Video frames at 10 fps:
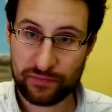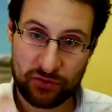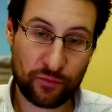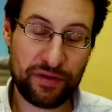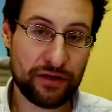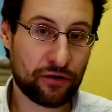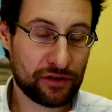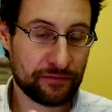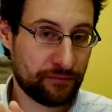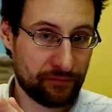to be
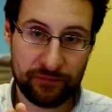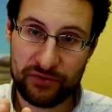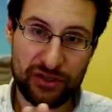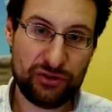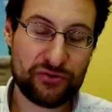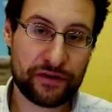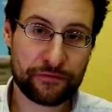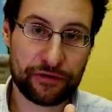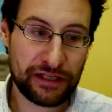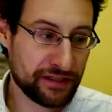all the user
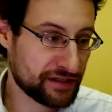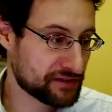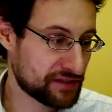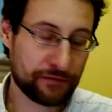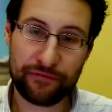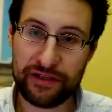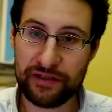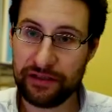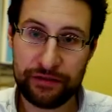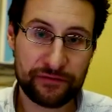friendliness that
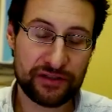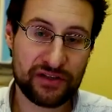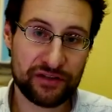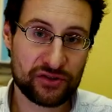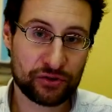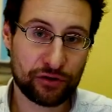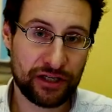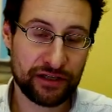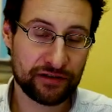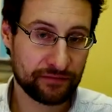we even
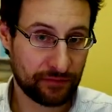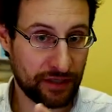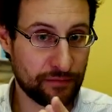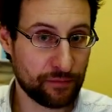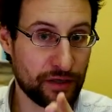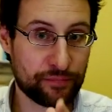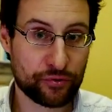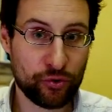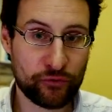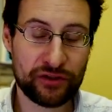installing
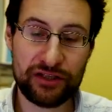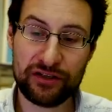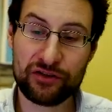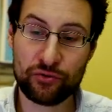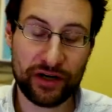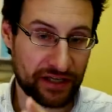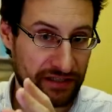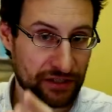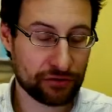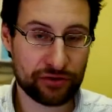improved in T2. And I
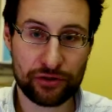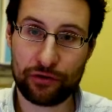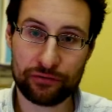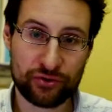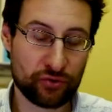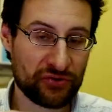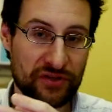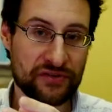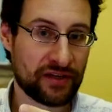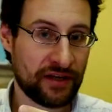did not do
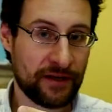this